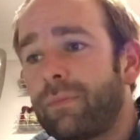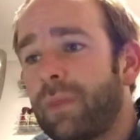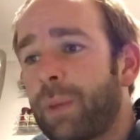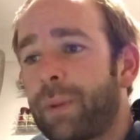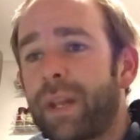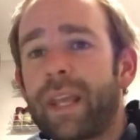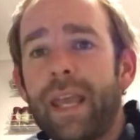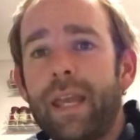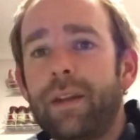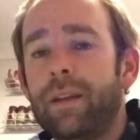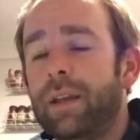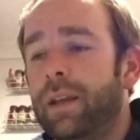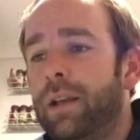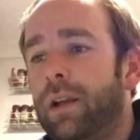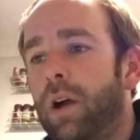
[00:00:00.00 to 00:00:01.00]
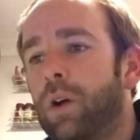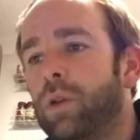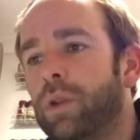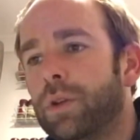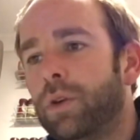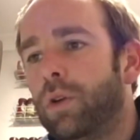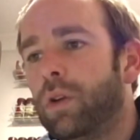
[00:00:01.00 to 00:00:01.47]
But again,
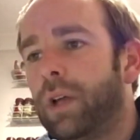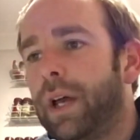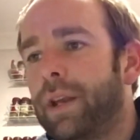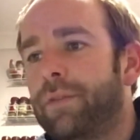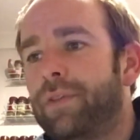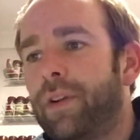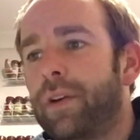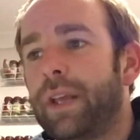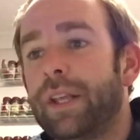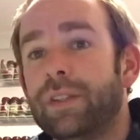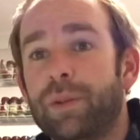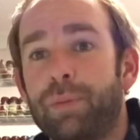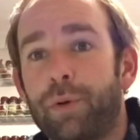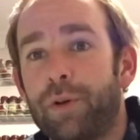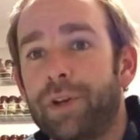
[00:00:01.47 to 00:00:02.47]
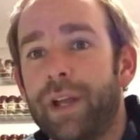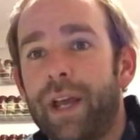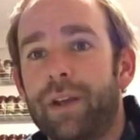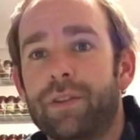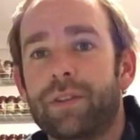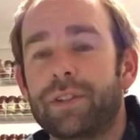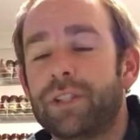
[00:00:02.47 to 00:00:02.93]
all in all, I had a very easy brew day
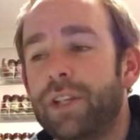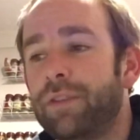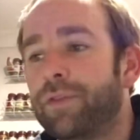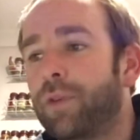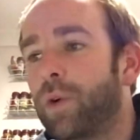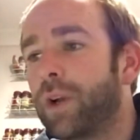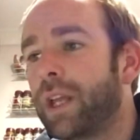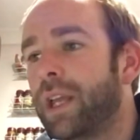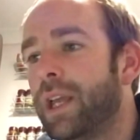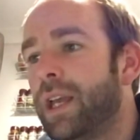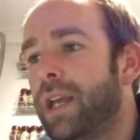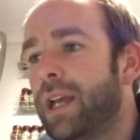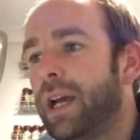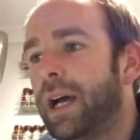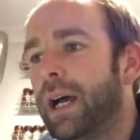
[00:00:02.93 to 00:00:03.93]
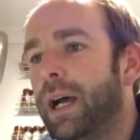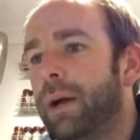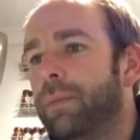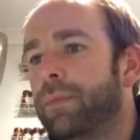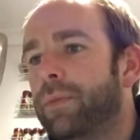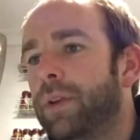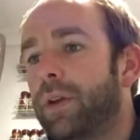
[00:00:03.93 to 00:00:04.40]
on the
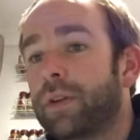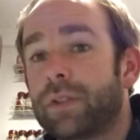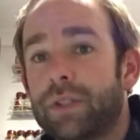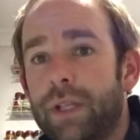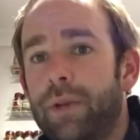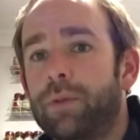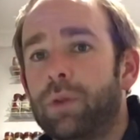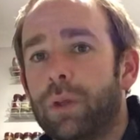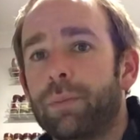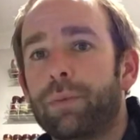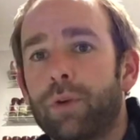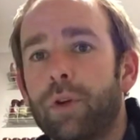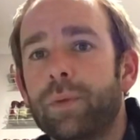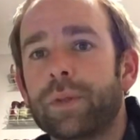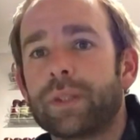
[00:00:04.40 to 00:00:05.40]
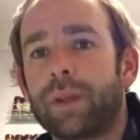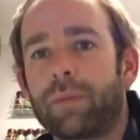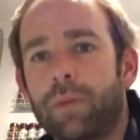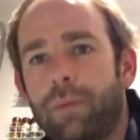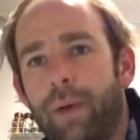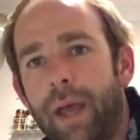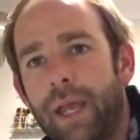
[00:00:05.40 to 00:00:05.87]
G40. There are several improvements that have
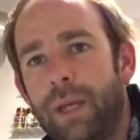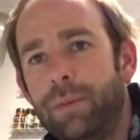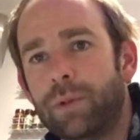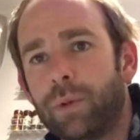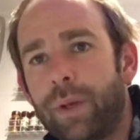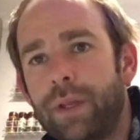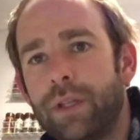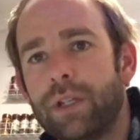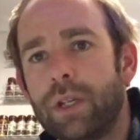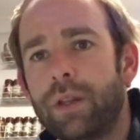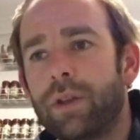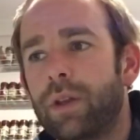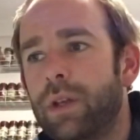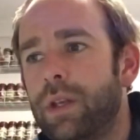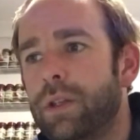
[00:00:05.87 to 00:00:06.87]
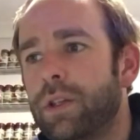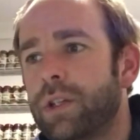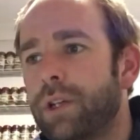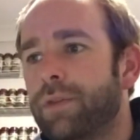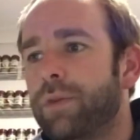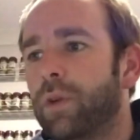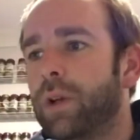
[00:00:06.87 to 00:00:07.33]
been made between the G30 and the
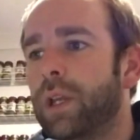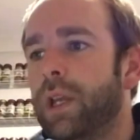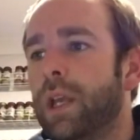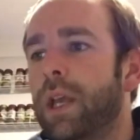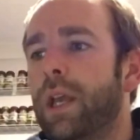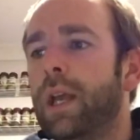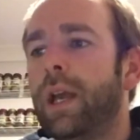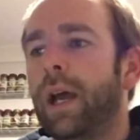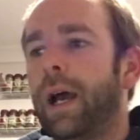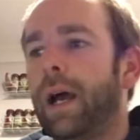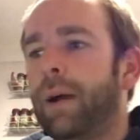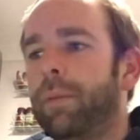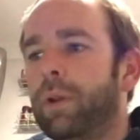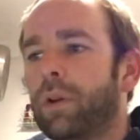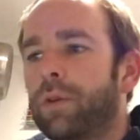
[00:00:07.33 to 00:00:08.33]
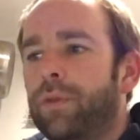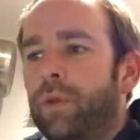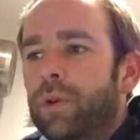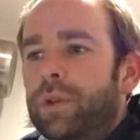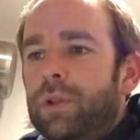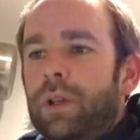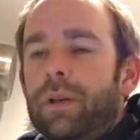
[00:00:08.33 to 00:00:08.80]
G40. I look
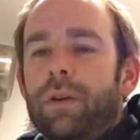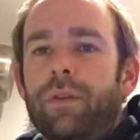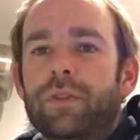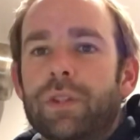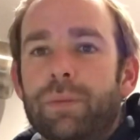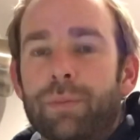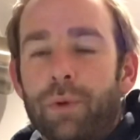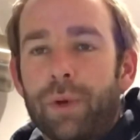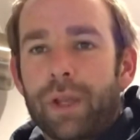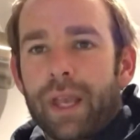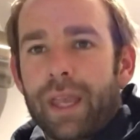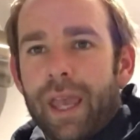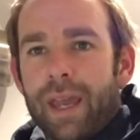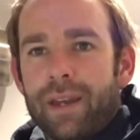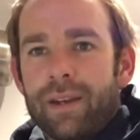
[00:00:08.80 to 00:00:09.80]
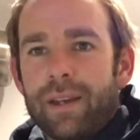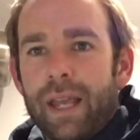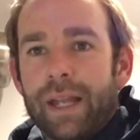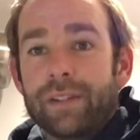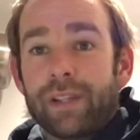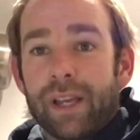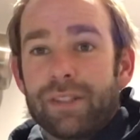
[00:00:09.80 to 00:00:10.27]
forward to obviously brewing again
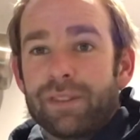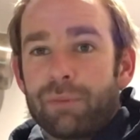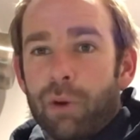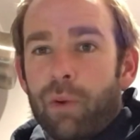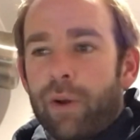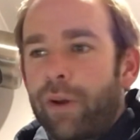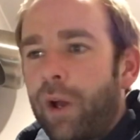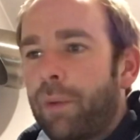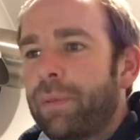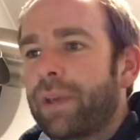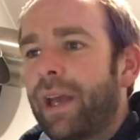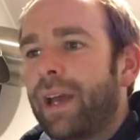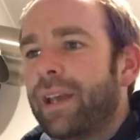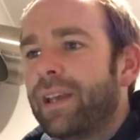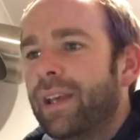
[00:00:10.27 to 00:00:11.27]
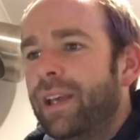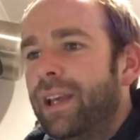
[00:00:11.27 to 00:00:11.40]
and tasting my red IPA